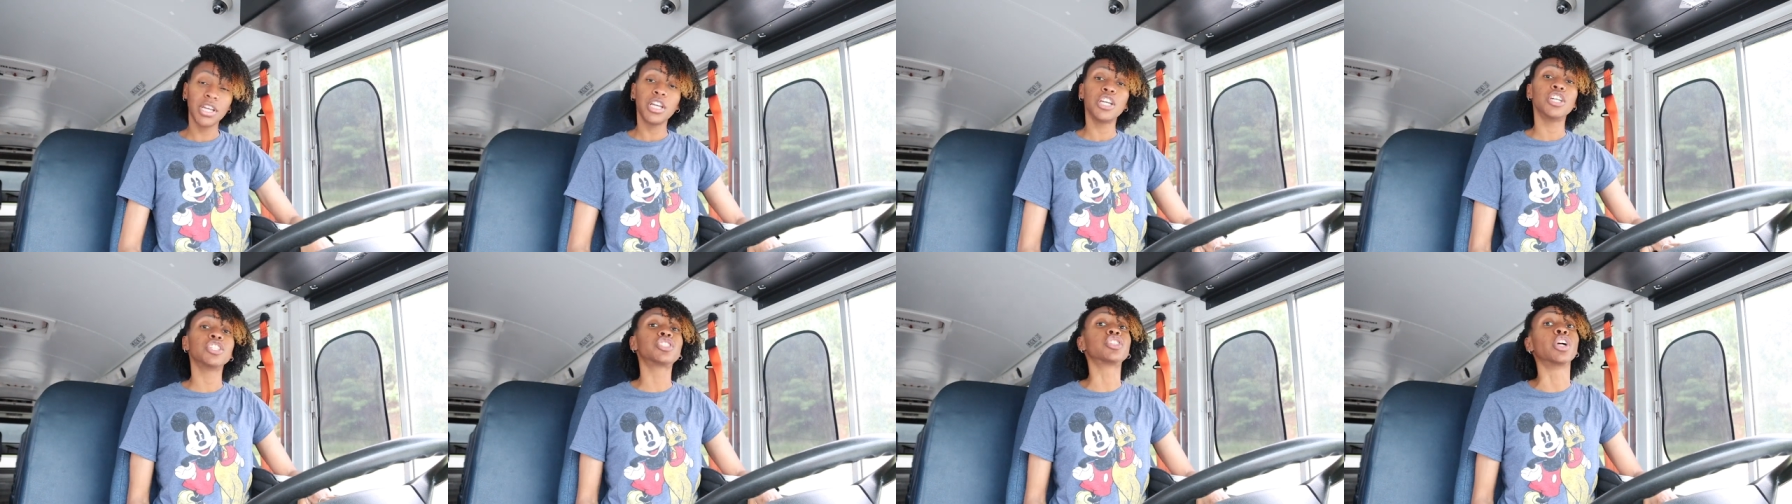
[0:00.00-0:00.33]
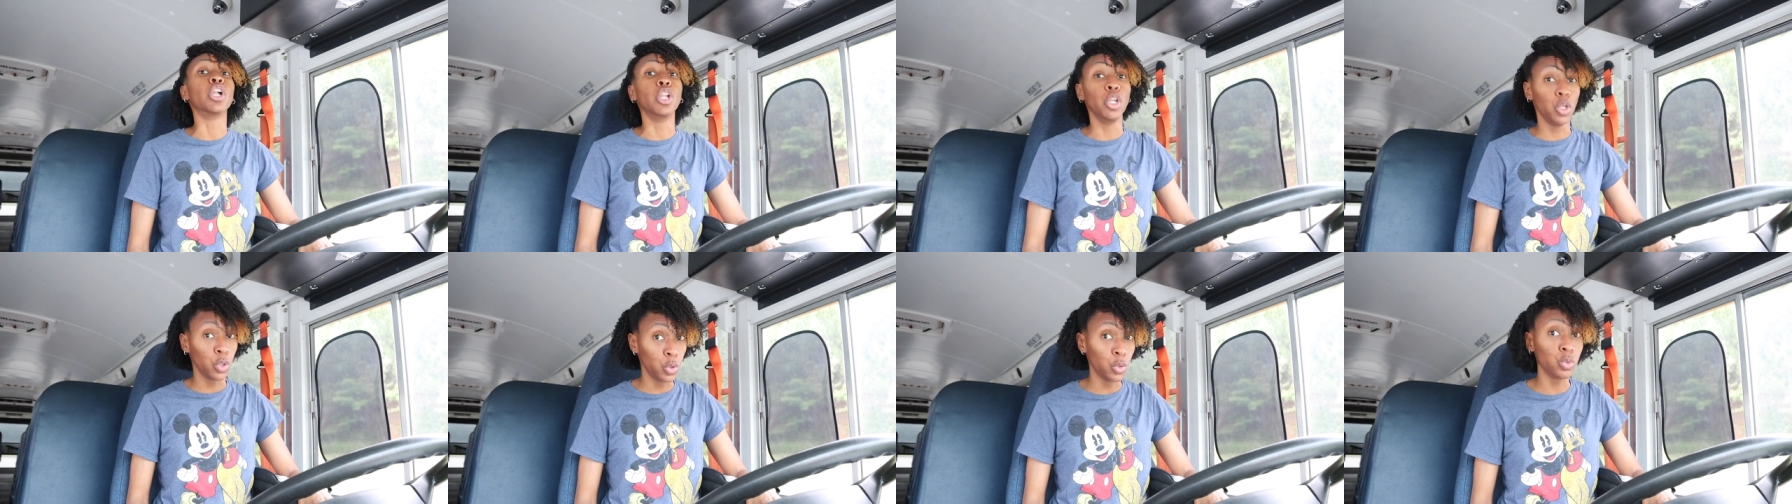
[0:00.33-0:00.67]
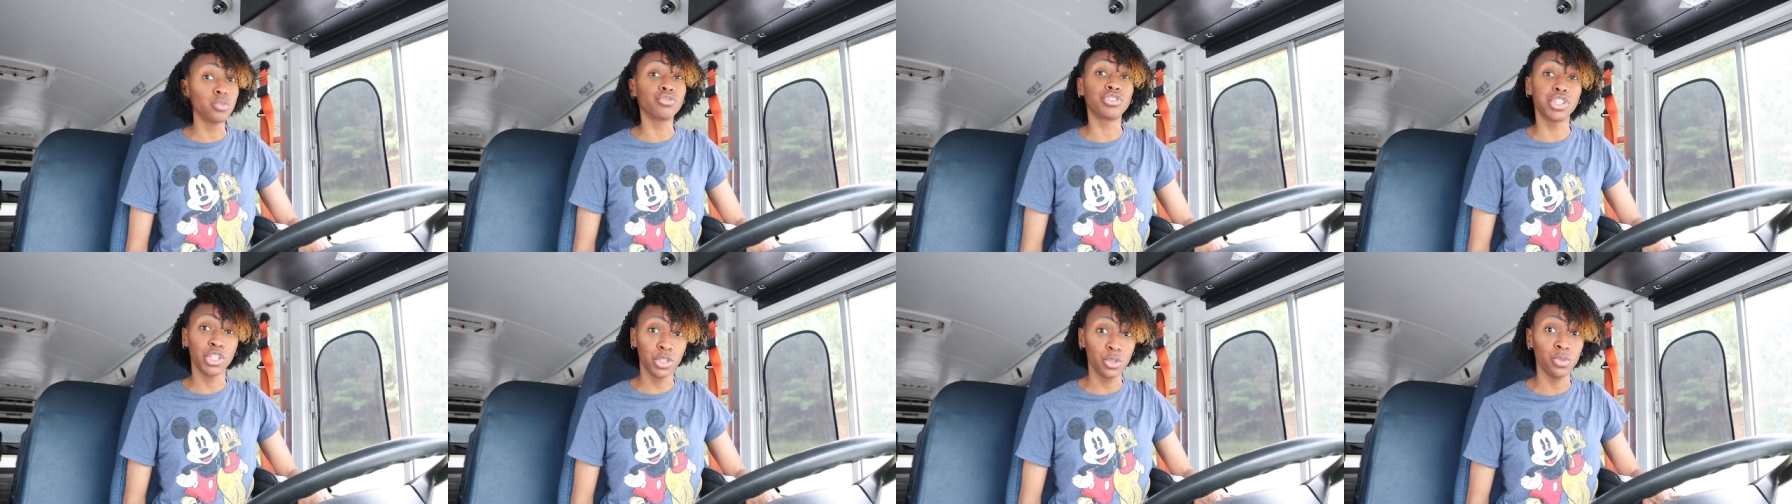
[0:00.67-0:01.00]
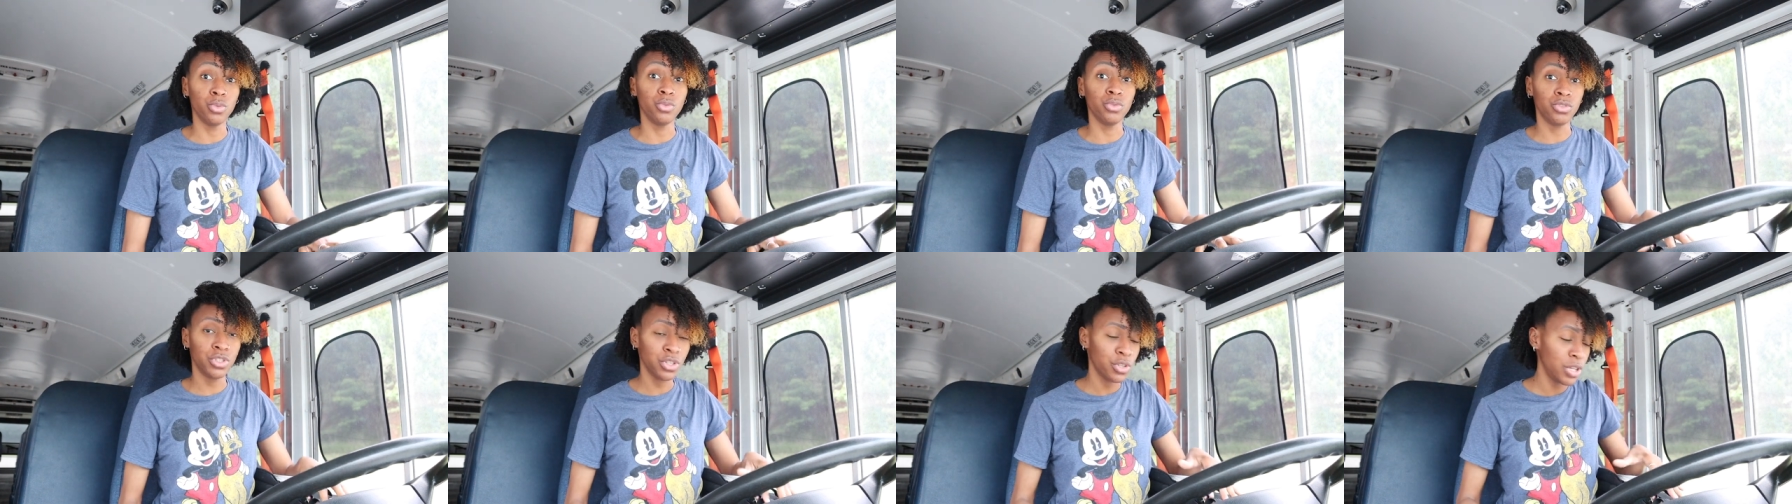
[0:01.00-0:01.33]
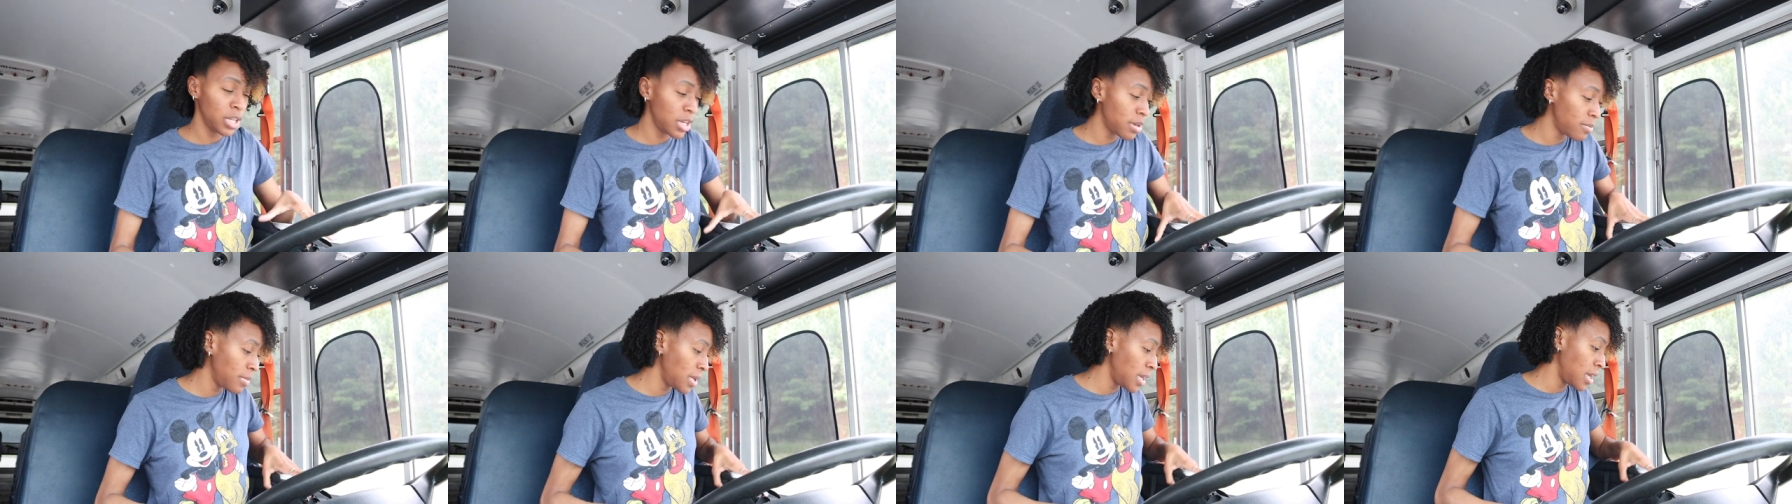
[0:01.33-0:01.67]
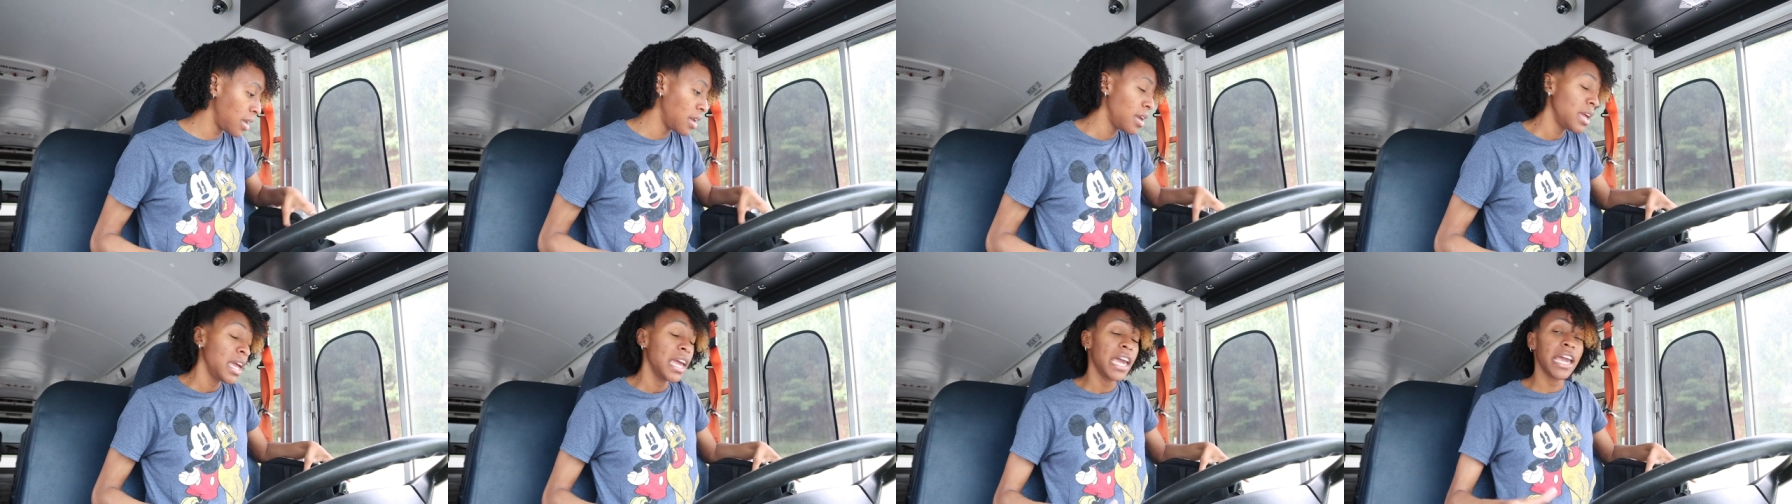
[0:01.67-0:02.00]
it's a lose-lose you hear me